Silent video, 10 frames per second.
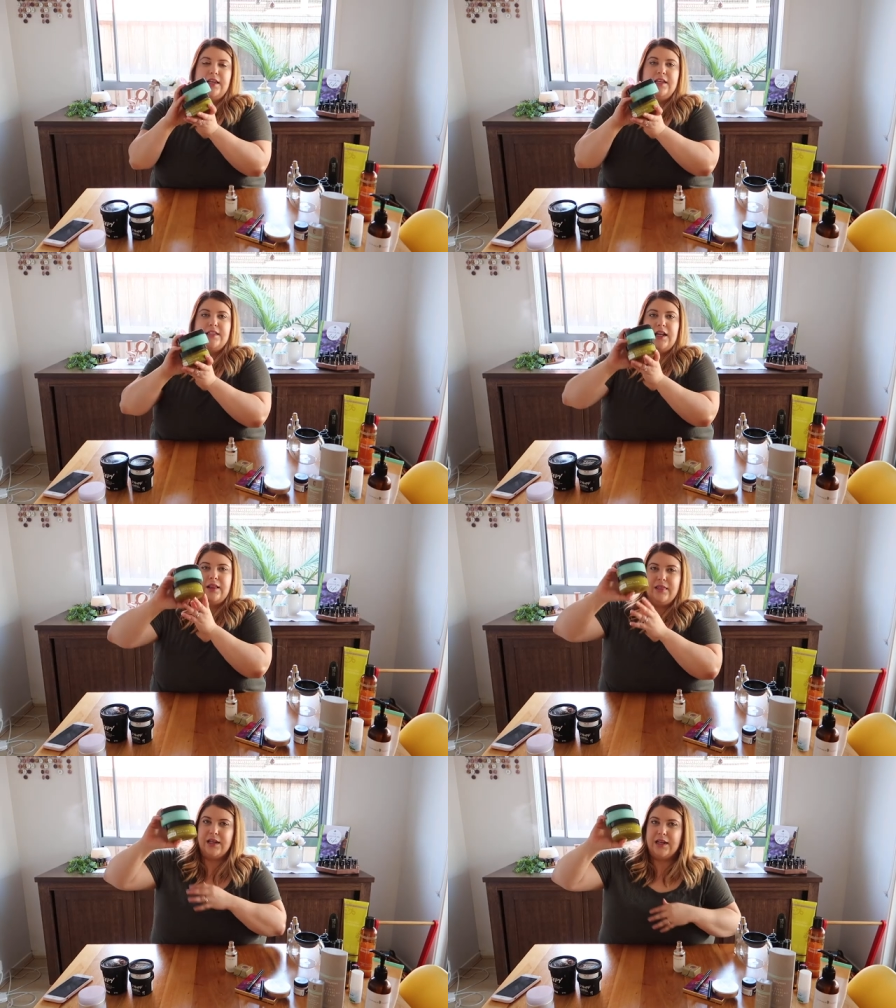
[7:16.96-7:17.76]
these, and
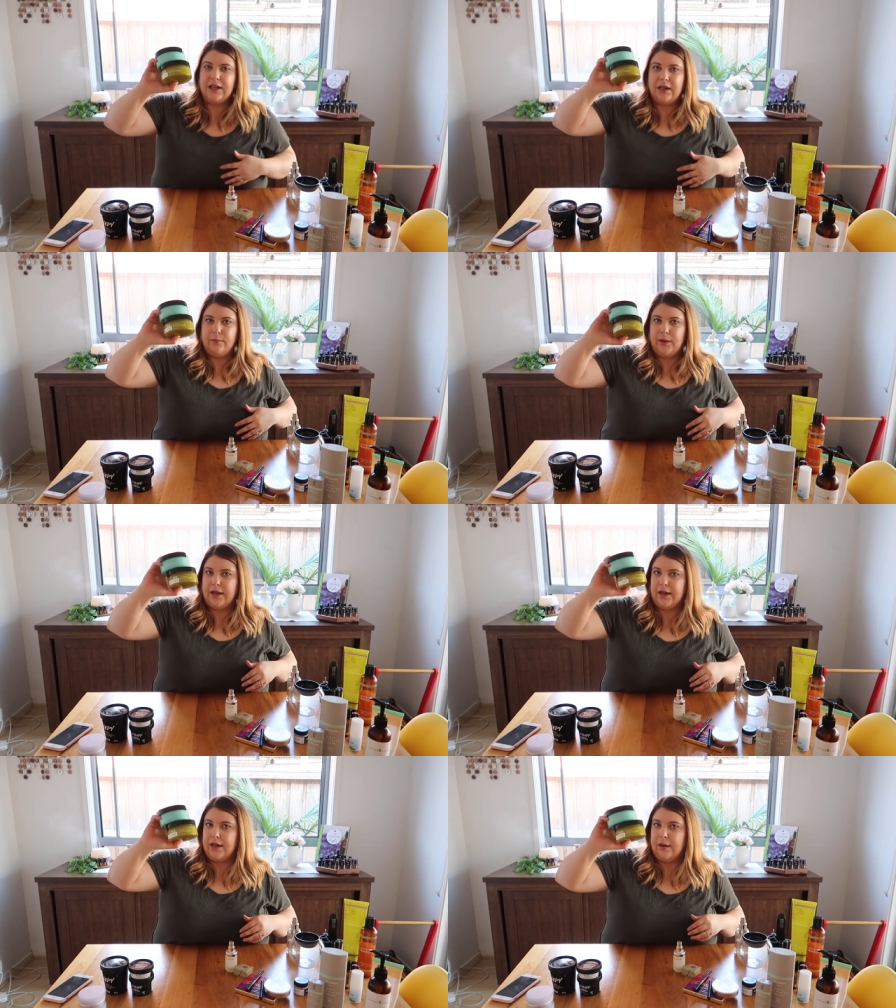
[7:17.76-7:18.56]
I'm thinking I
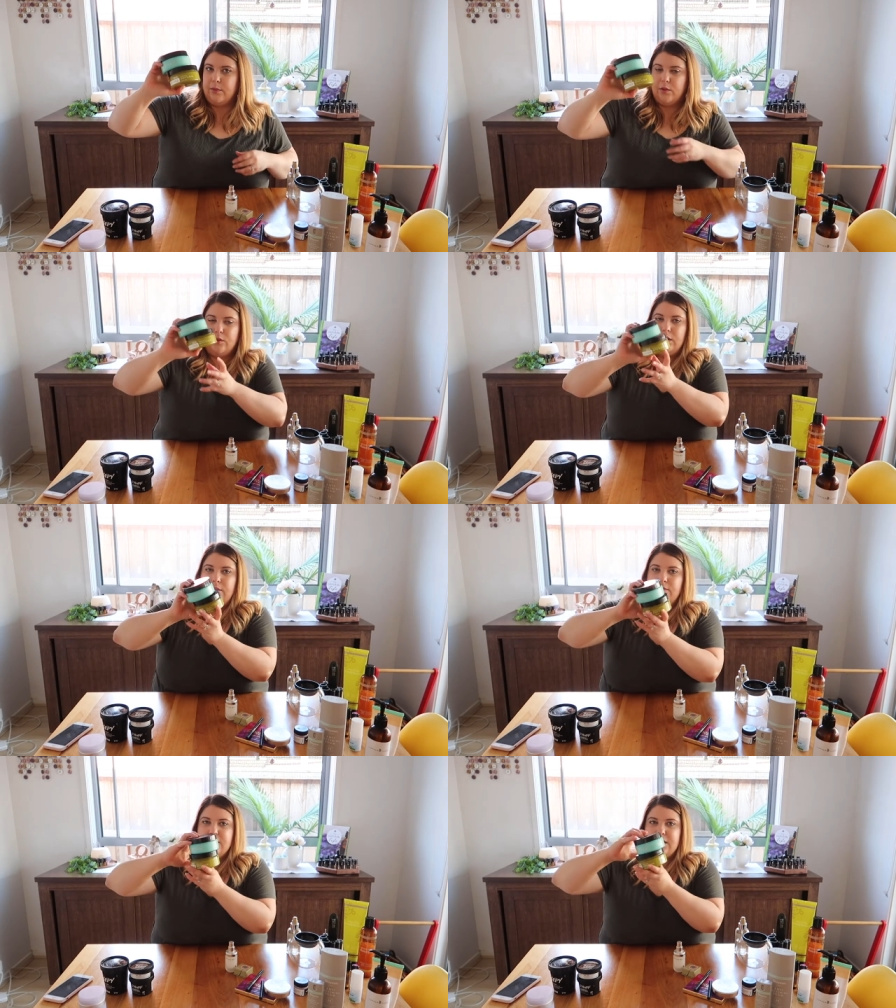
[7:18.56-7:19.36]
might get a couple
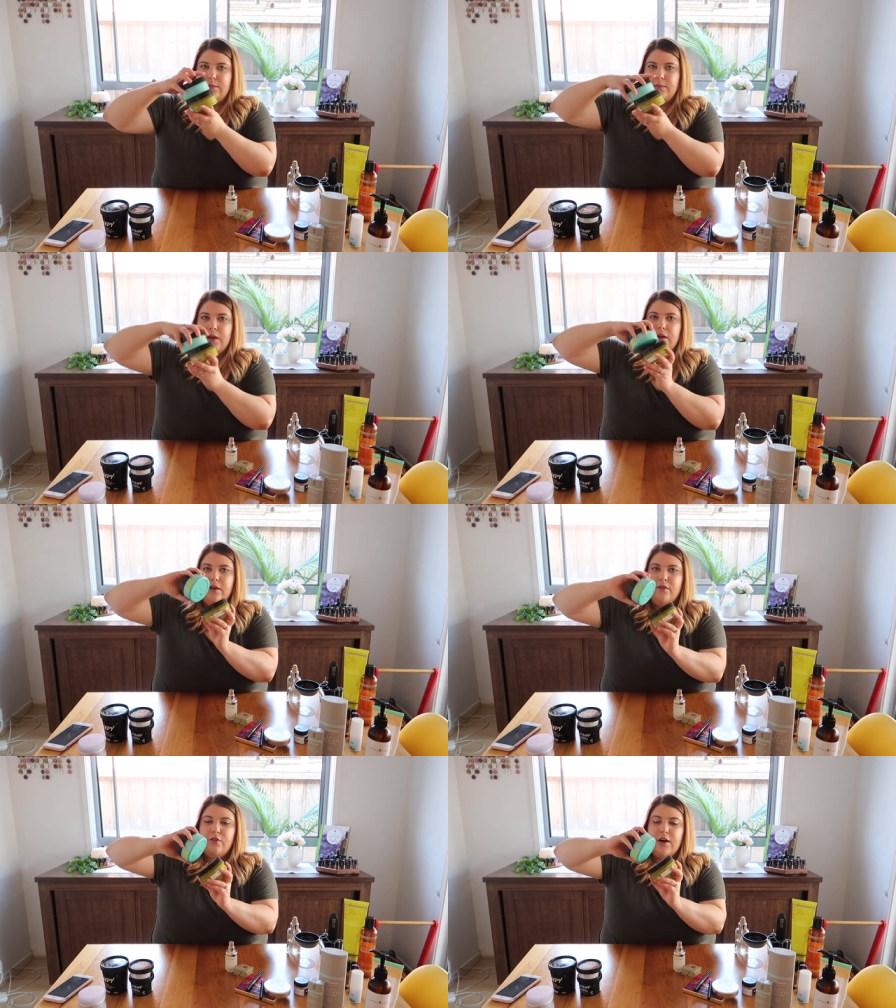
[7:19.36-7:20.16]
for some
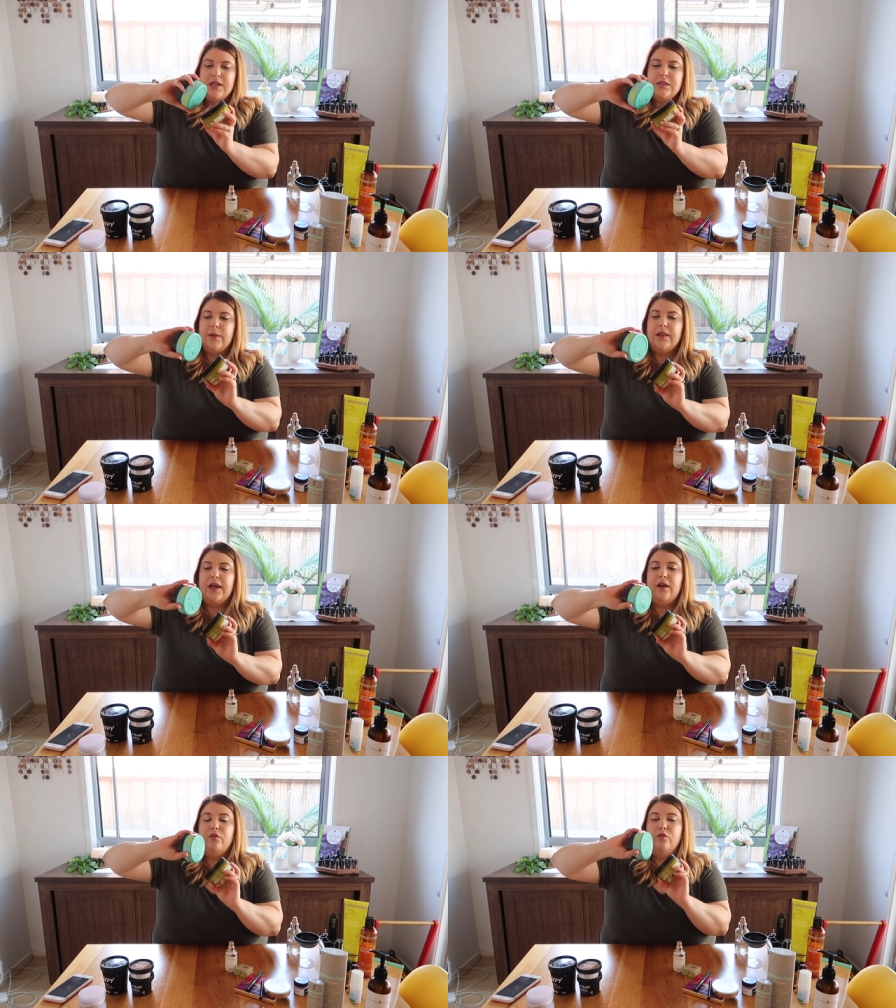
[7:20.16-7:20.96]
friends, but they
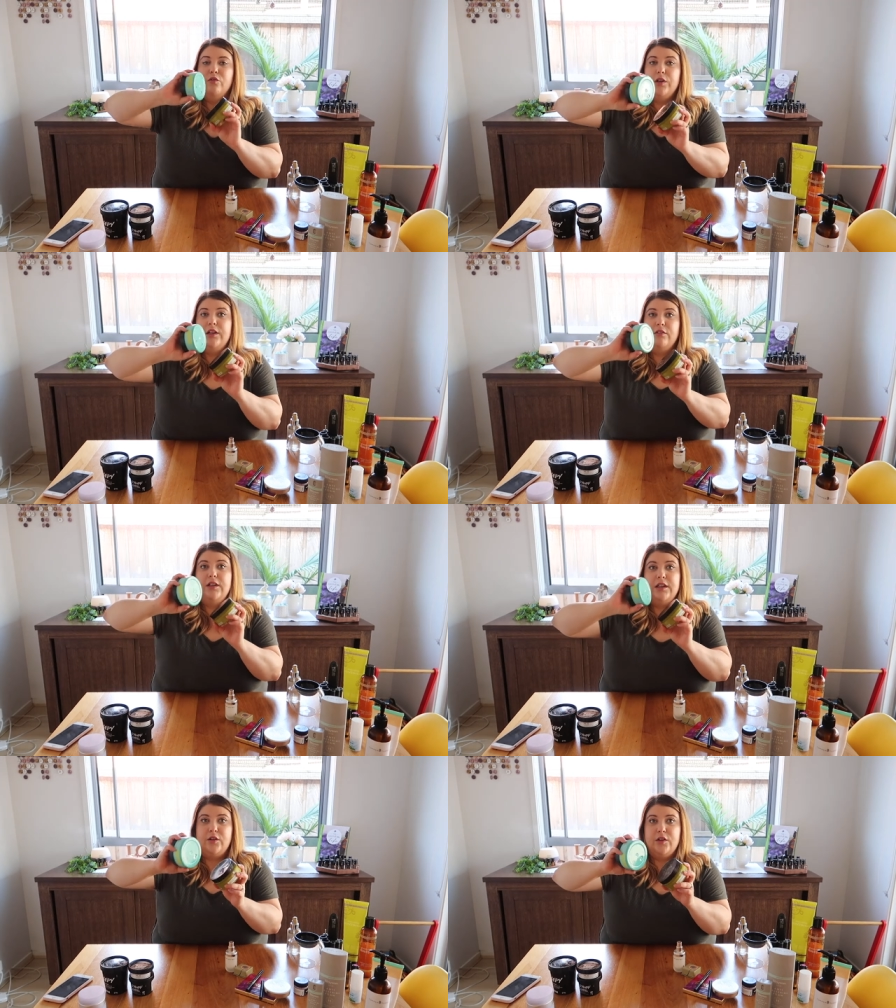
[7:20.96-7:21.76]
are really,
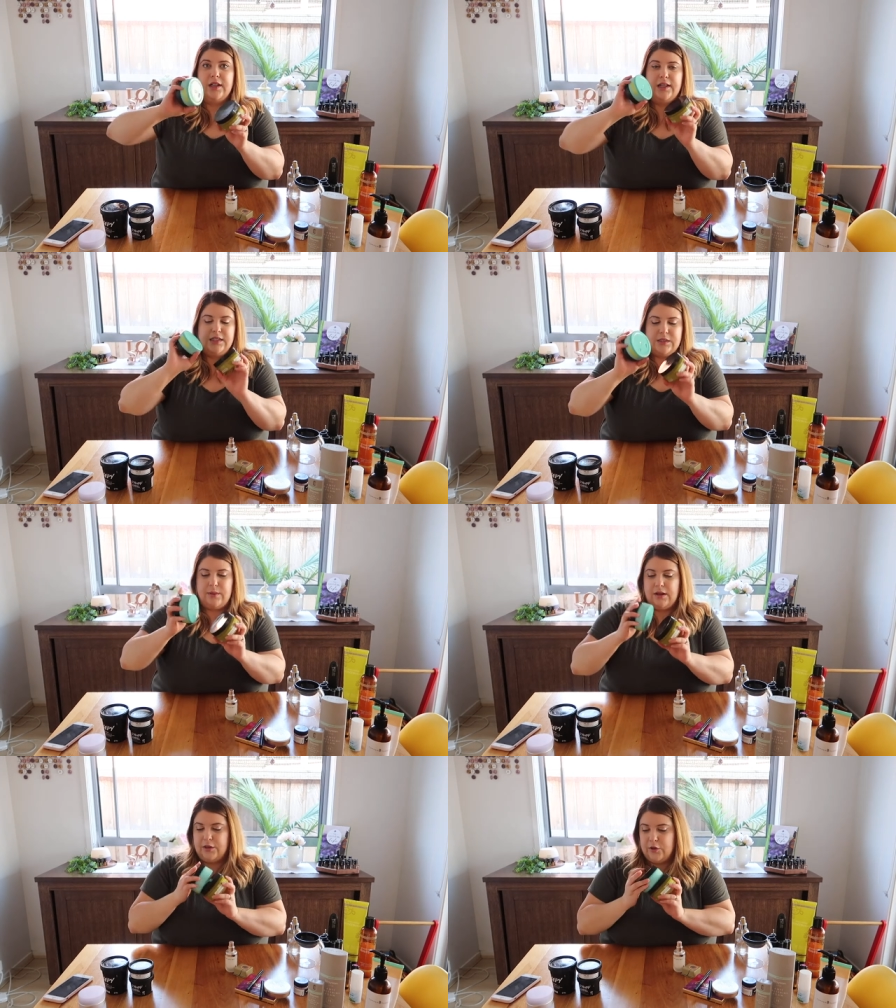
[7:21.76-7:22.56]
really good and they
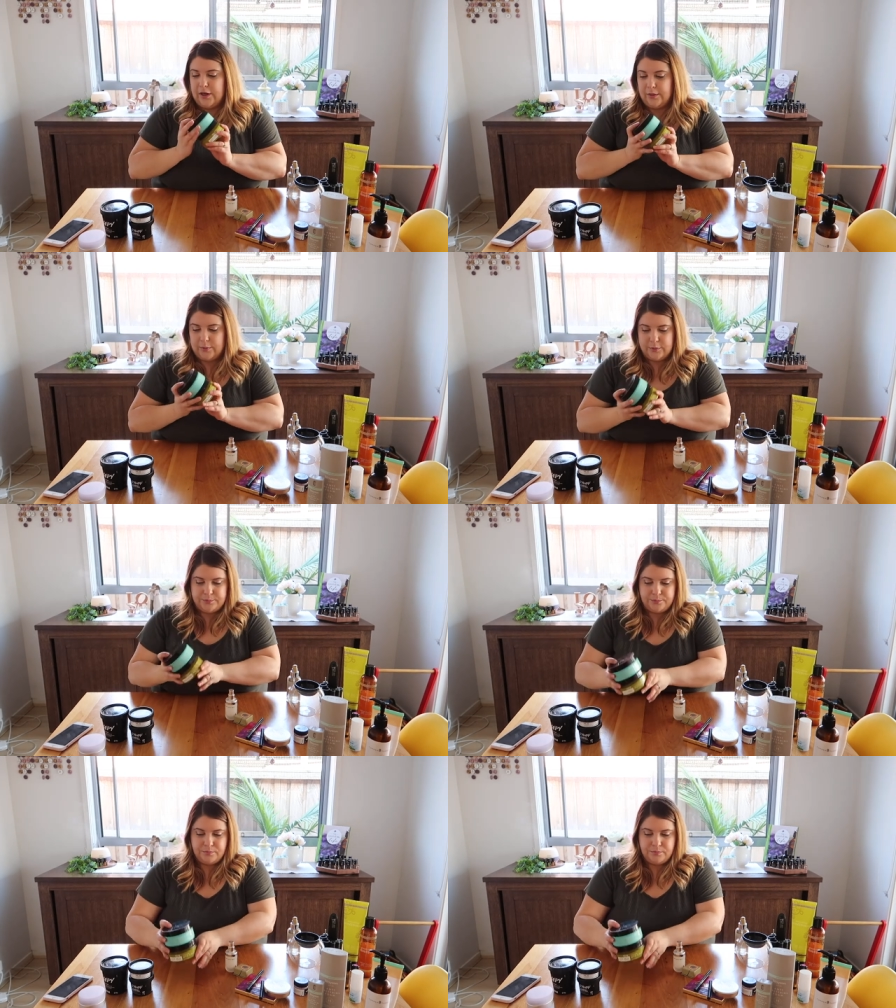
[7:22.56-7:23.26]
smell incredible.